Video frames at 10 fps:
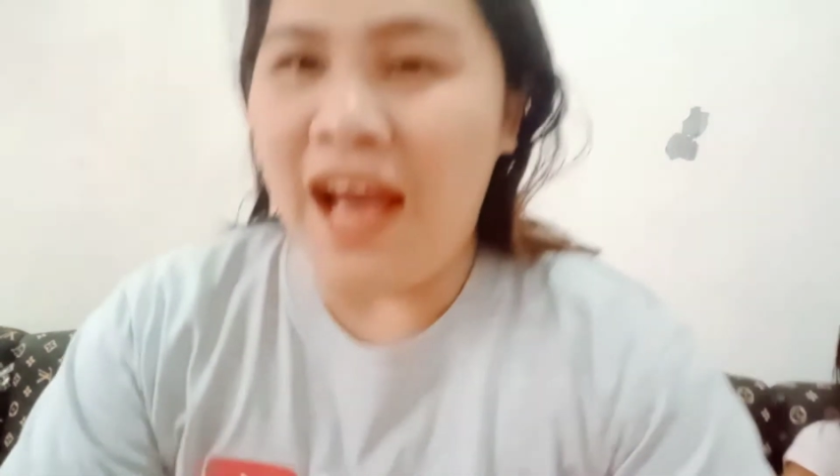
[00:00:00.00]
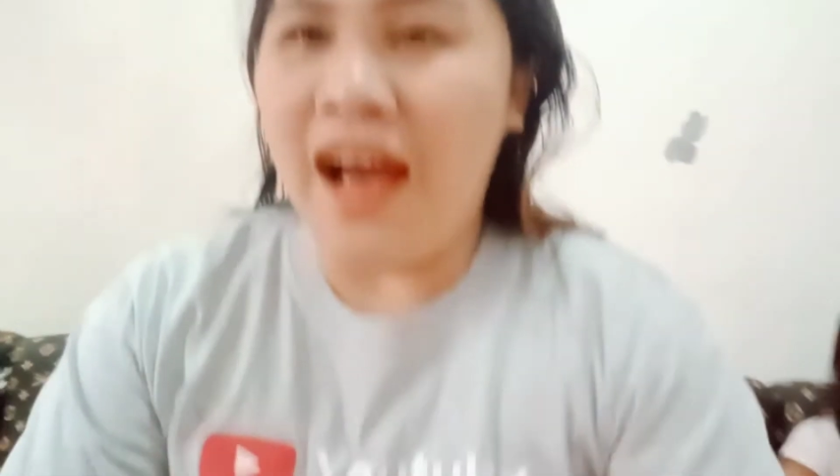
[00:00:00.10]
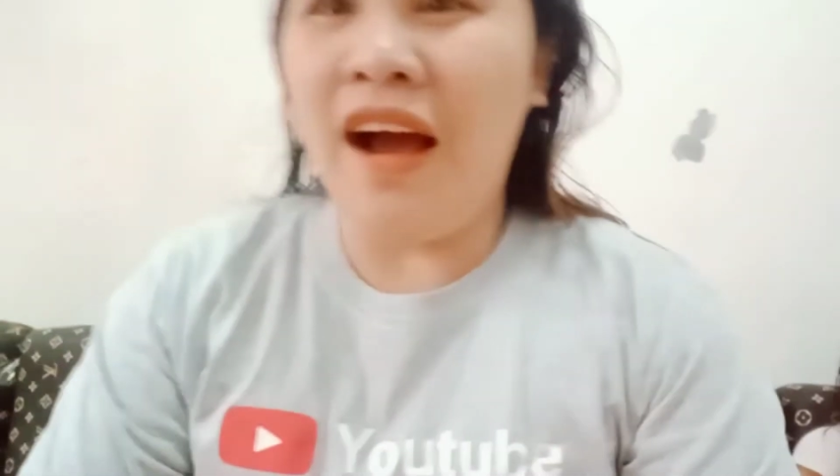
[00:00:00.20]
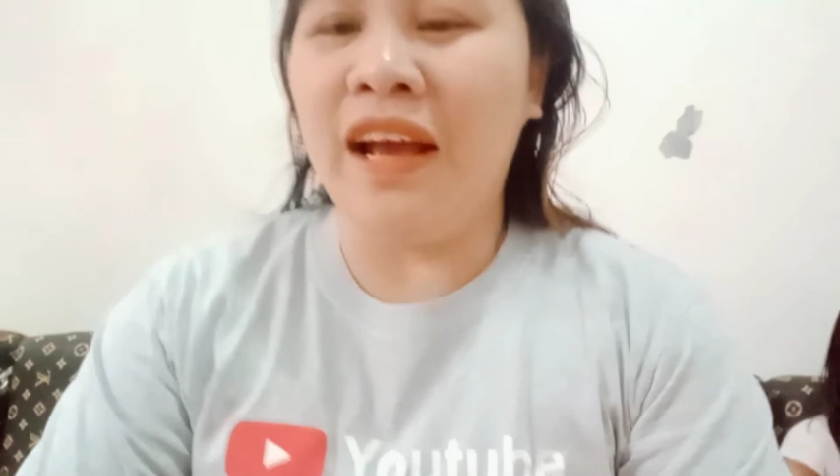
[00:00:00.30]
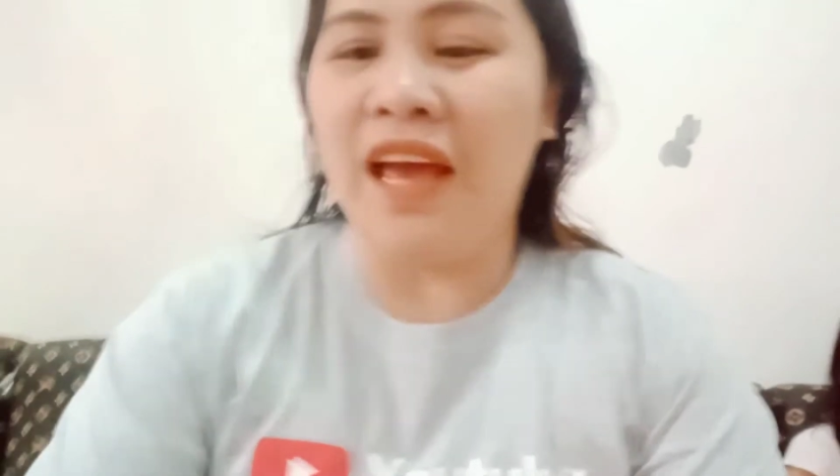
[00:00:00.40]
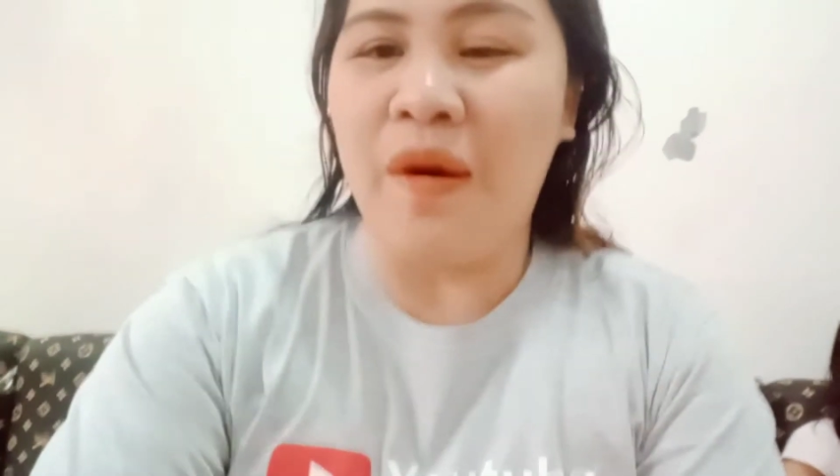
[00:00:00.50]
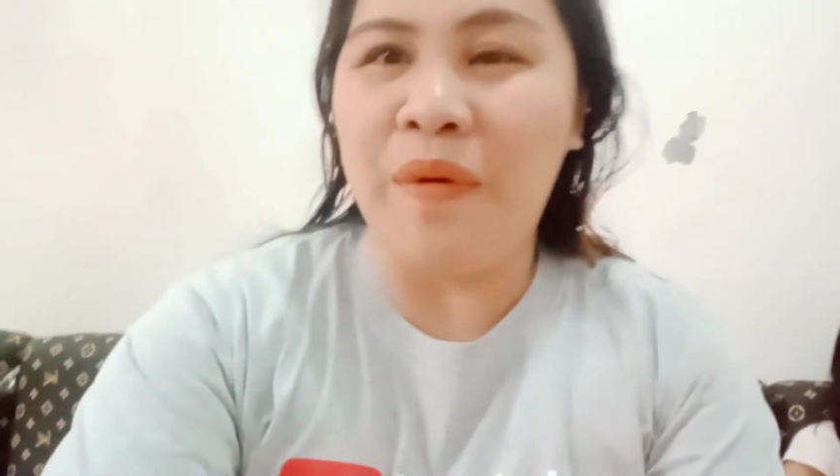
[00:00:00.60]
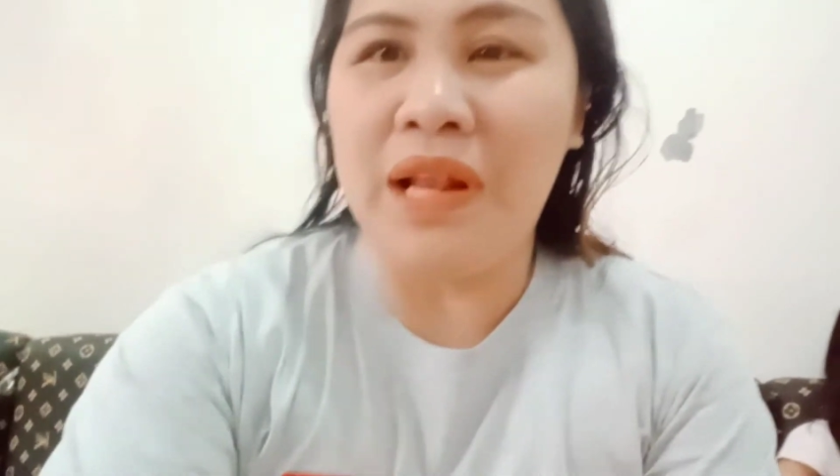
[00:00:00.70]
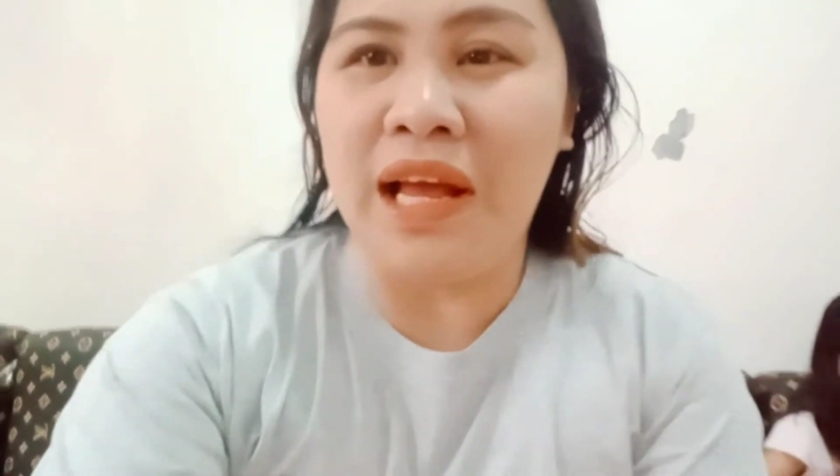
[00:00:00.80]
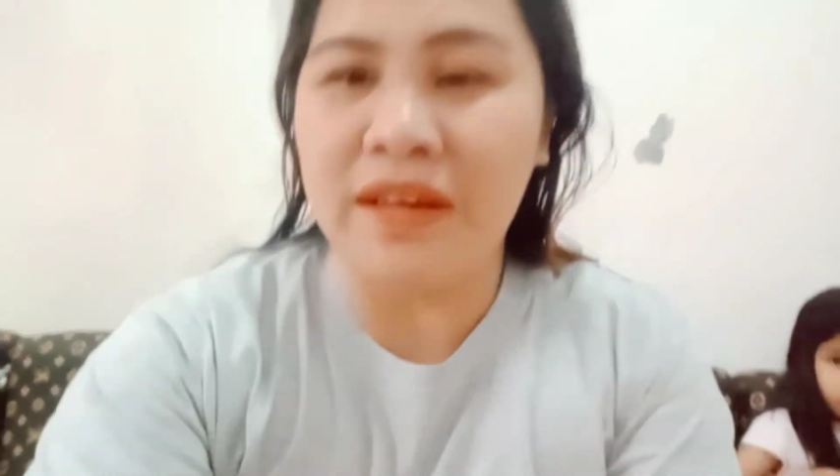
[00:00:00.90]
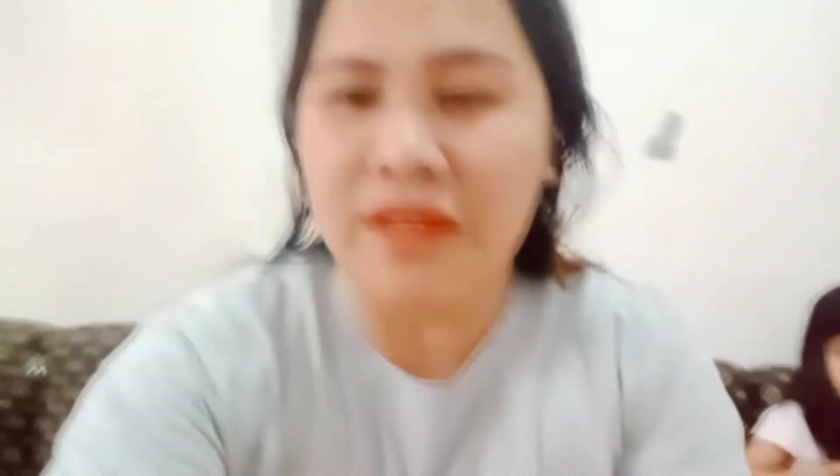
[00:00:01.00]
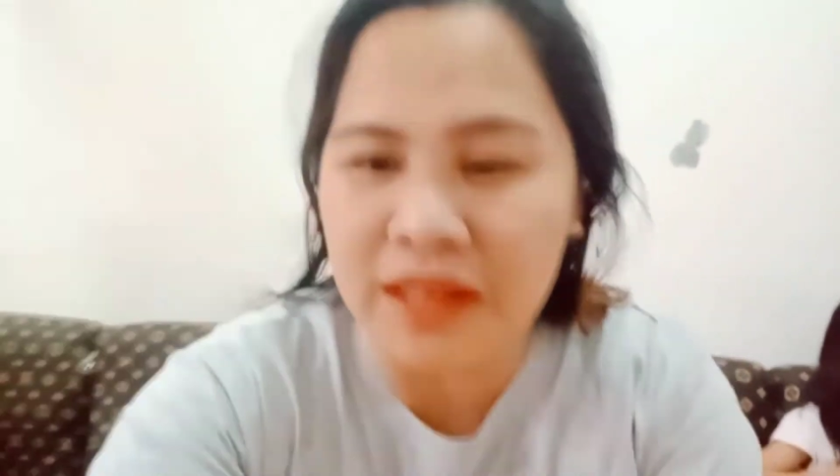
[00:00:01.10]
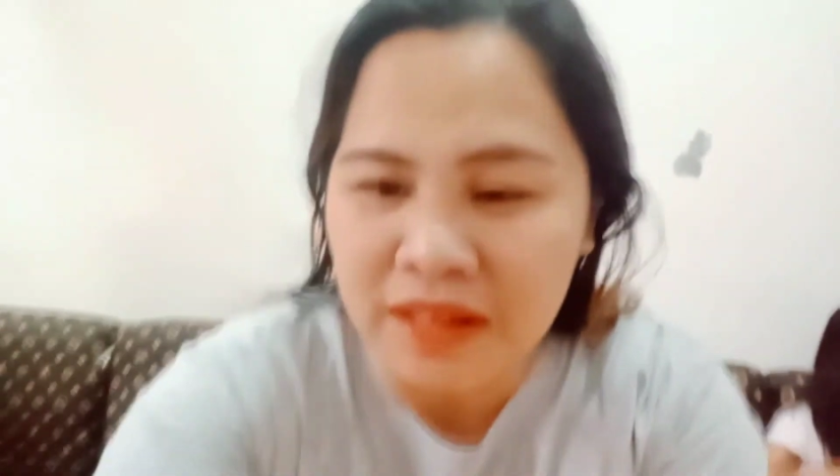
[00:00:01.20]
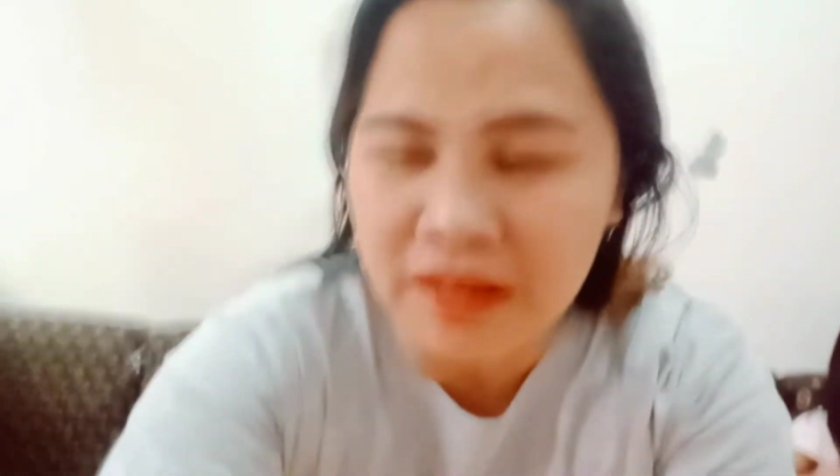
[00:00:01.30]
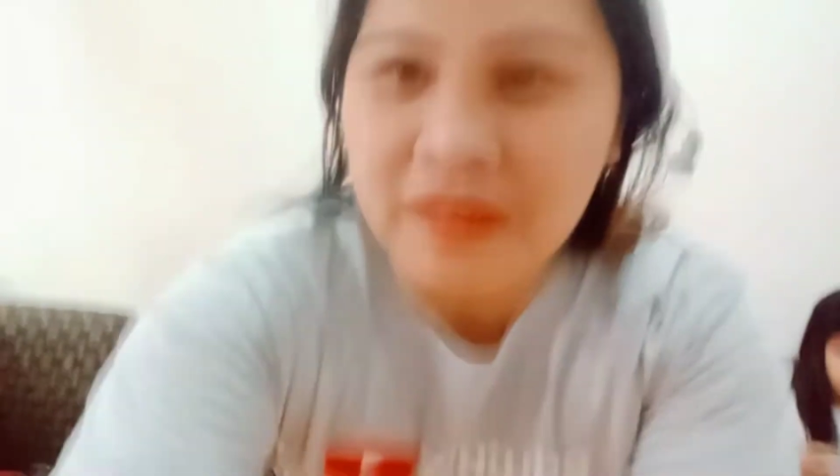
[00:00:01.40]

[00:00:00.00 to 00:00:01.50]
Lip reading: Okay, I will unmute.